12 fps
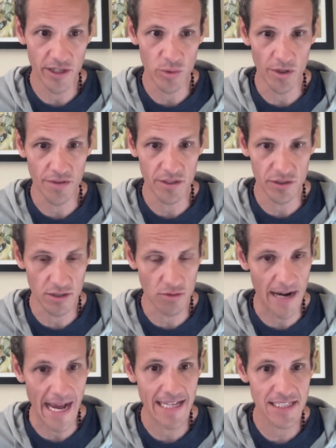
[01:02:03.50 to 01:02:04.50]
that are within your
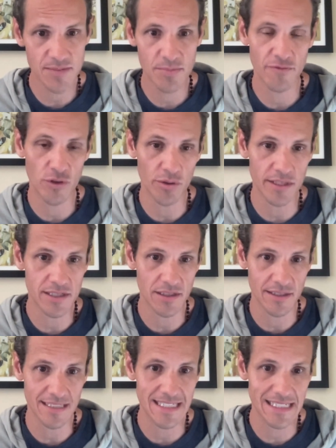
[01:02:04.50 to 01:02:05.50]
grasp, focus
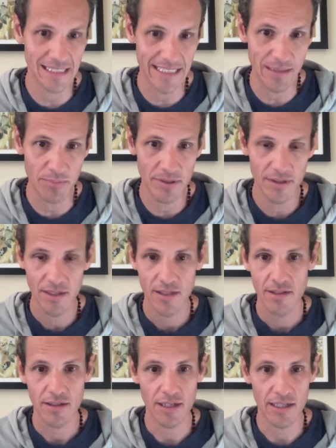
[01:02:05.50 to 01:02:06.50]
on sleep,
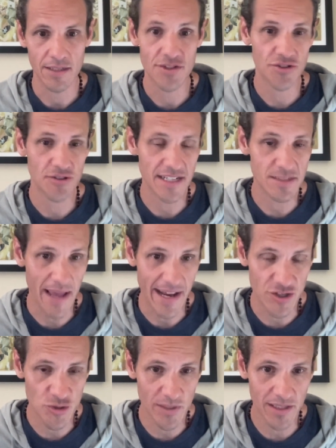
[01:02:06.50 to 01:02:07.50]
stress
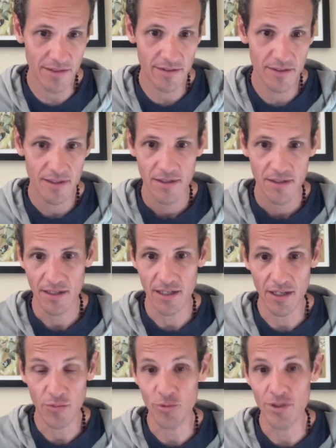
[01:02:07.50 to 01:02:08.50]
management,
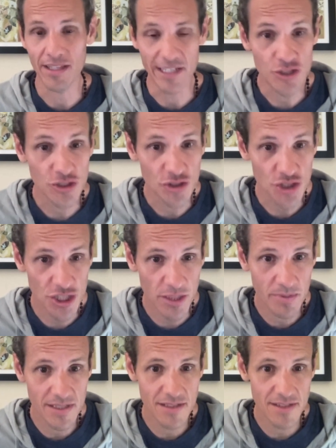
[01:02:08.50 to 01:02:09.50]

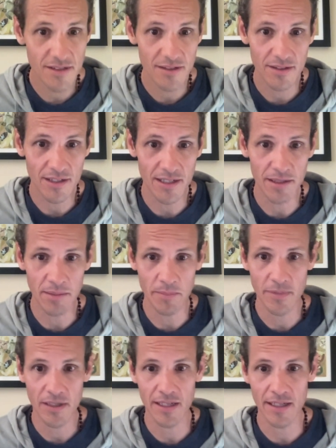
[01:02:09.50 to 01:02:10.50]
relationships.
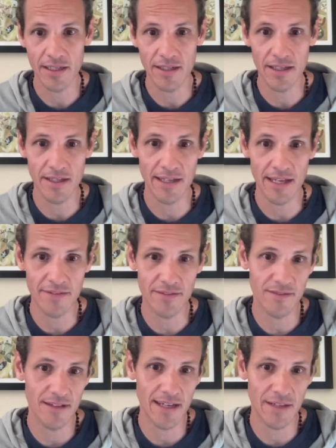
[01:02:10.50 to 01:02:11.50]
And
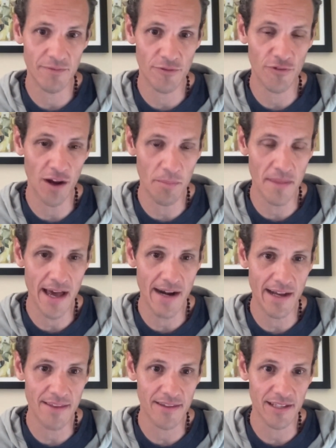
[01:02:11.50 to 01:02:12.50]
from that,
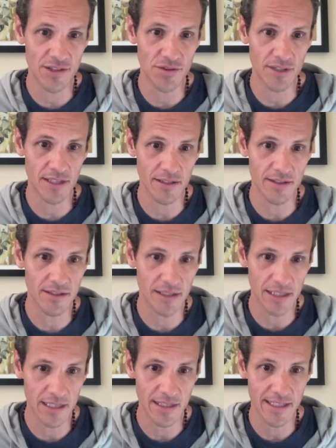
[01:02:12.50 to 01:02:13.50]
I think you can
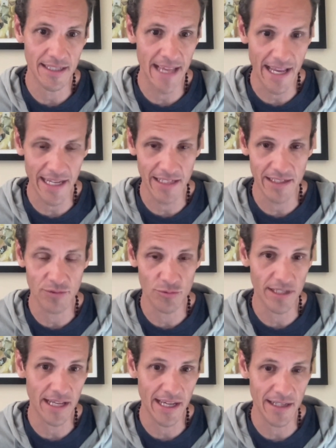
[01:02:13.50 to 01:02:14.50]
gain and
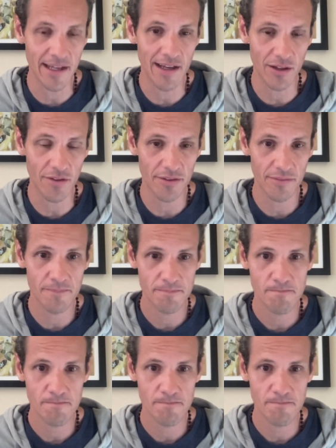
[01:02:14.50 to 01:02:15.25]
regain health.